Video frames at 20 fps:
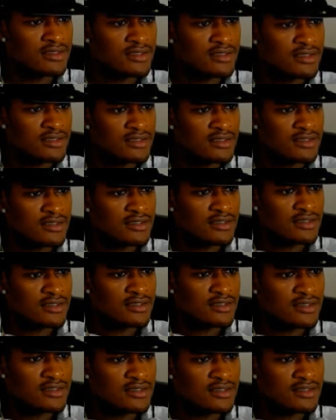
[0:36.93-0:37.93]

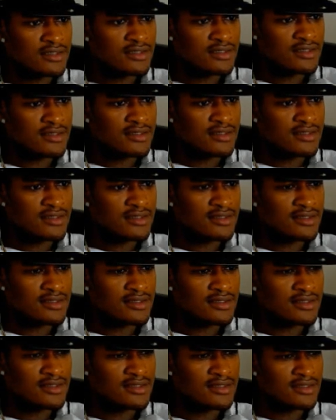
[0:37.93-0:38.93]

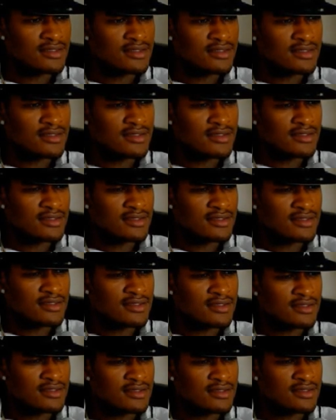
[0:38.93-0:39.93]

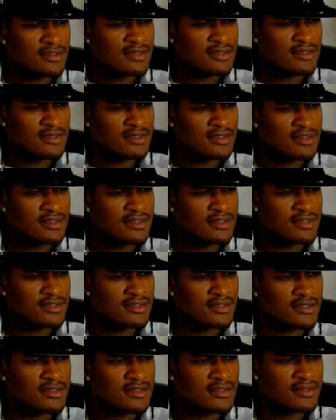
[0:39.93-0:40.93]

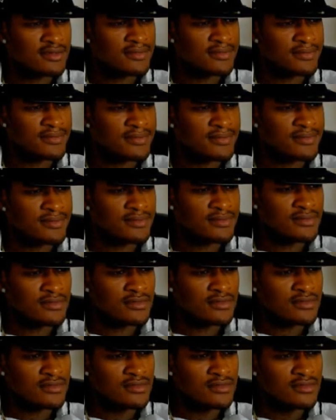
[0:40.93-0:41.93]

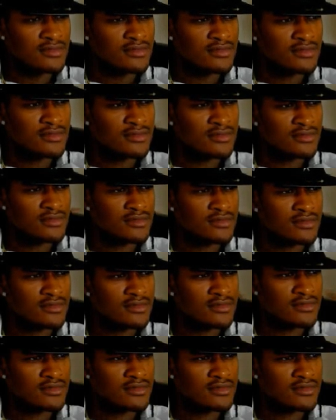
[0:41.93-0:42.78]
Nobody speaks.